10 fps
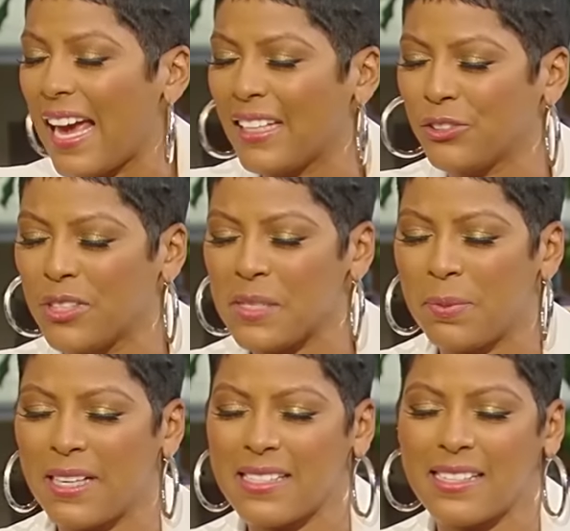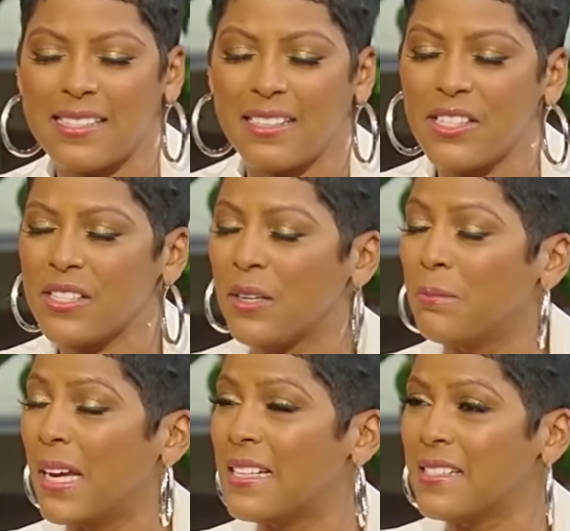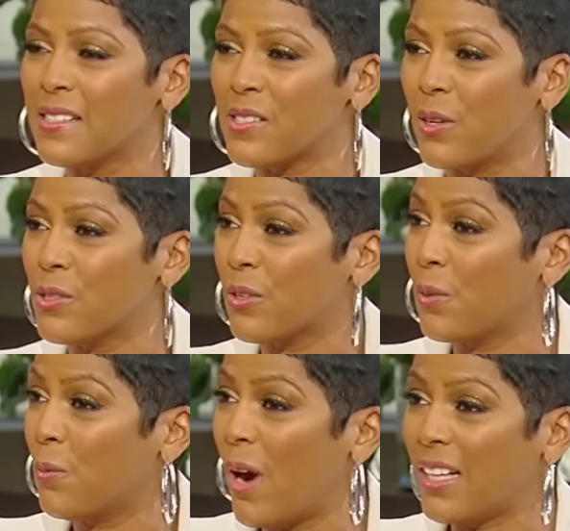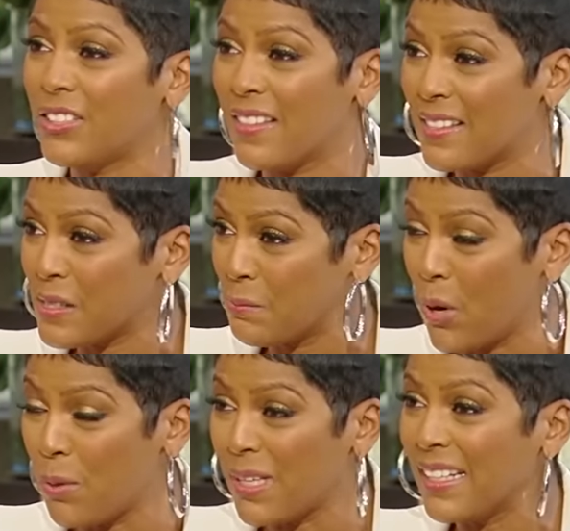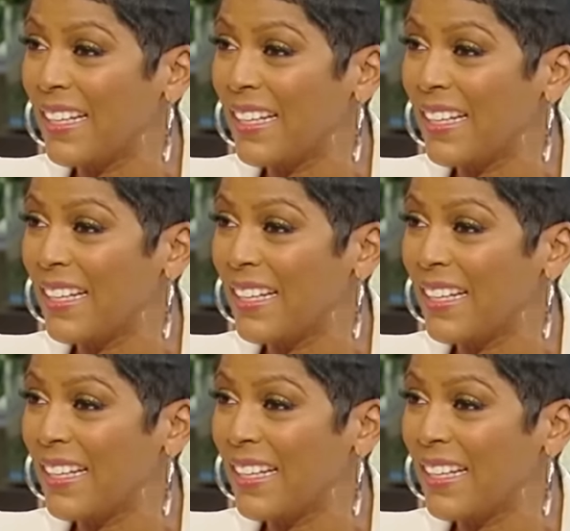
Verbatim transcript: actress, but as I said, just an amazing soul. So to watch this moment,